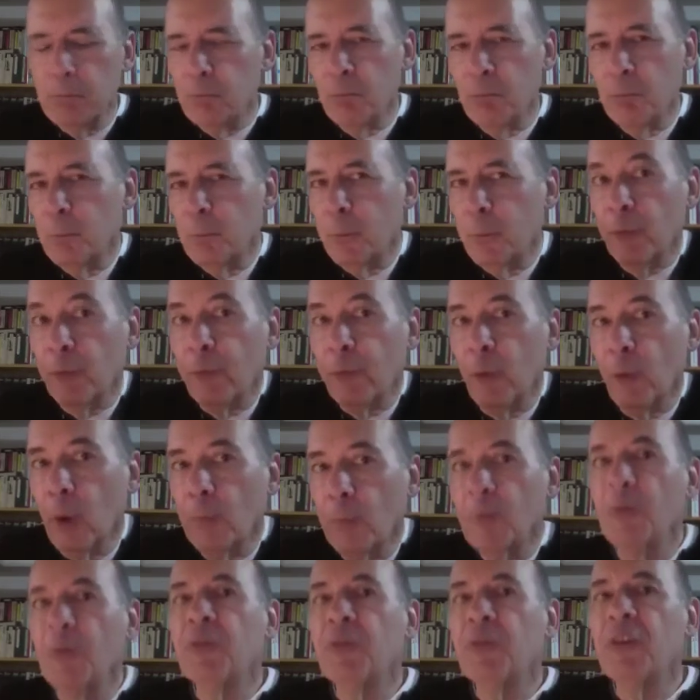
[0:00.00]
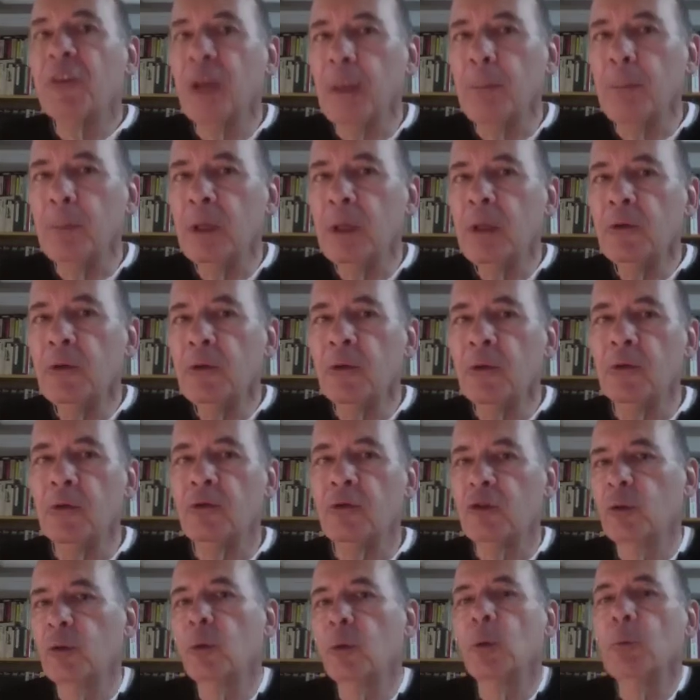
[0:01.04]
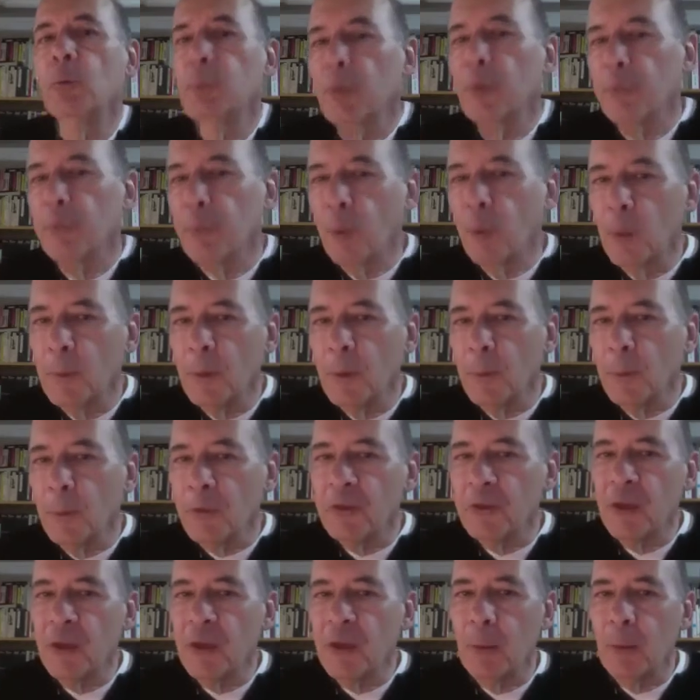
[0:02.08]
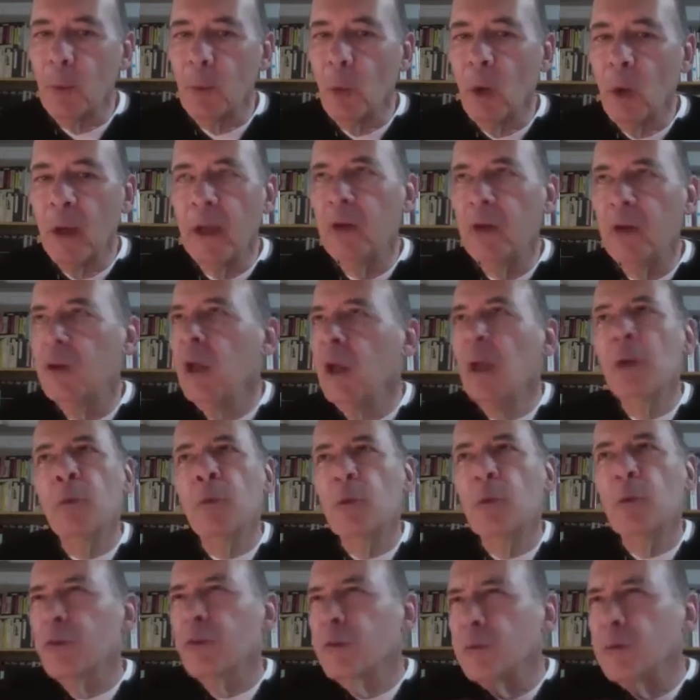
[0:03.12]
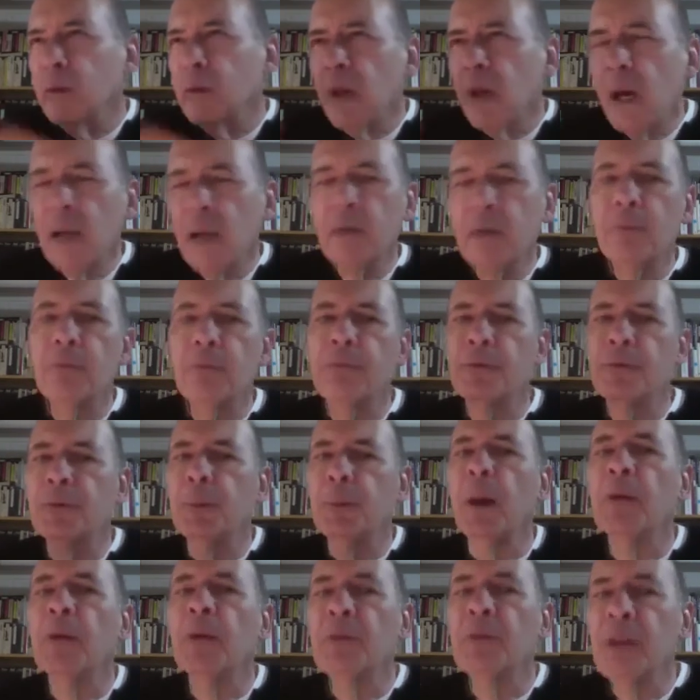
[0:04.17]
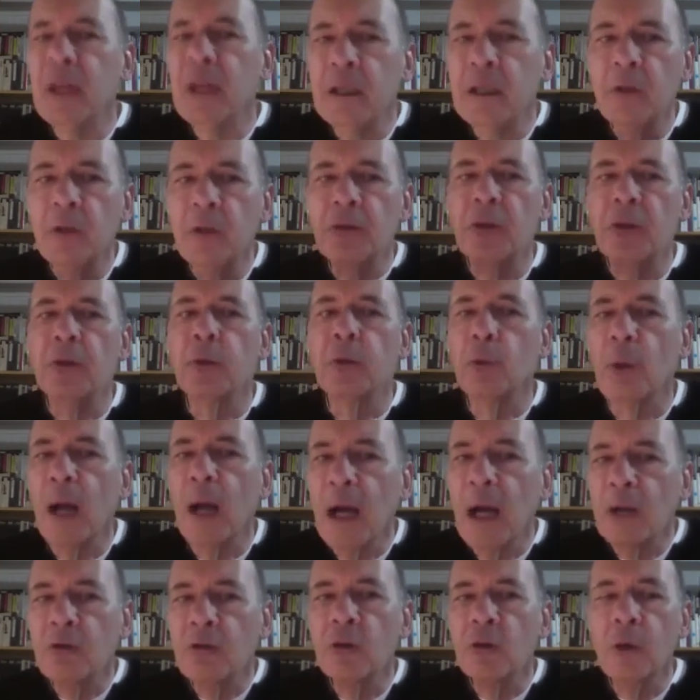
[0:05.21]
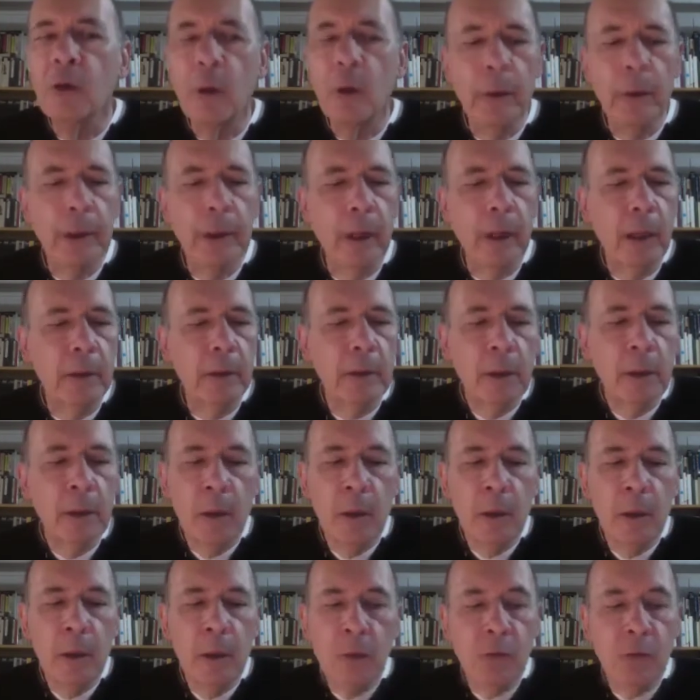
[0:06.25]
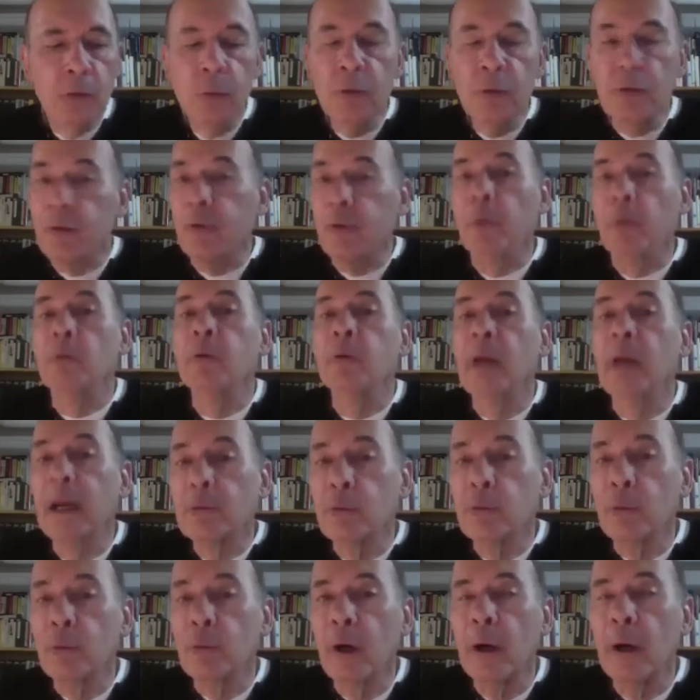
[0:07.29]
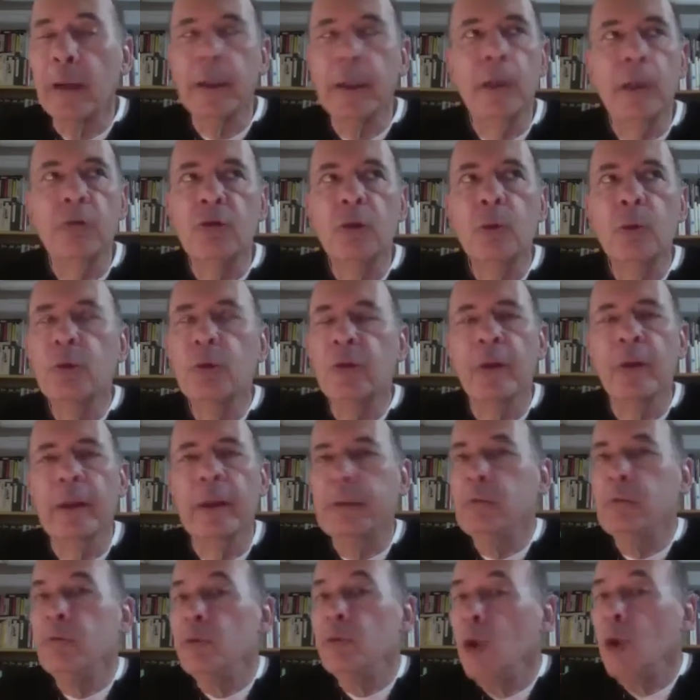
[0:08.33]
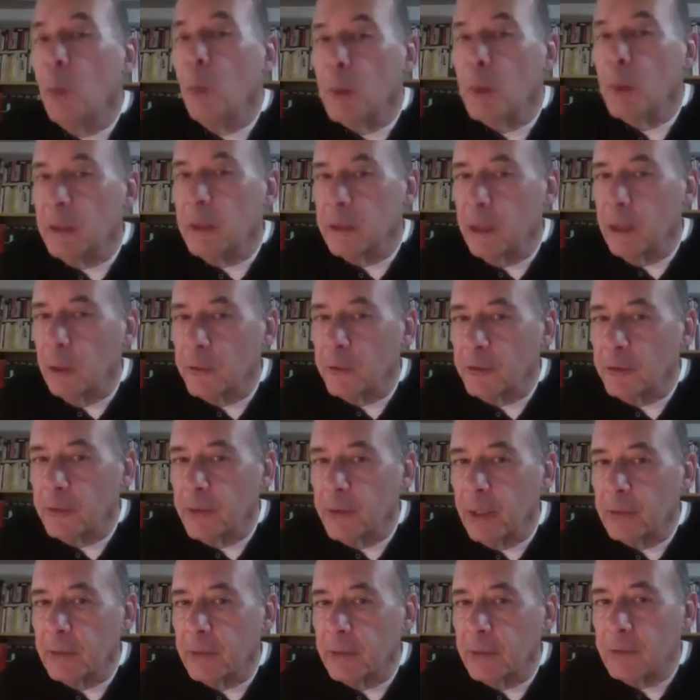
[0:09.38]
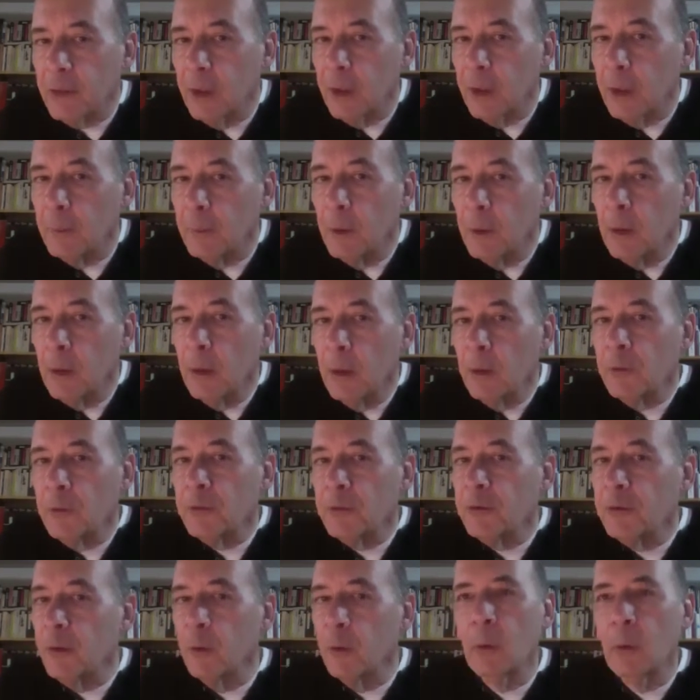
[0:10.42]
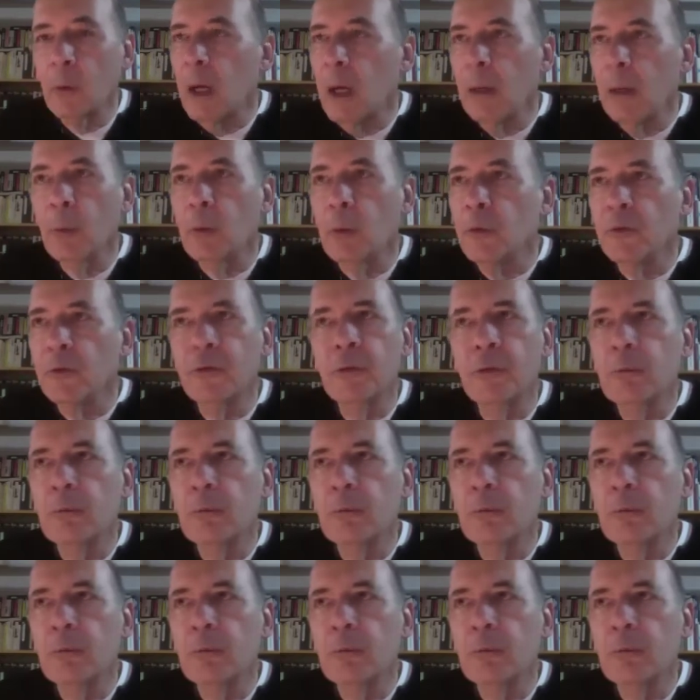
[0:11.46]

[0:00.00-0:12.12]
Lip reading: performed the same pieces, she wouldn't perform them the same way. There was a lot of spontaneous interaction going on. She was just electrifying, and she was like nobody else at that time. So I was,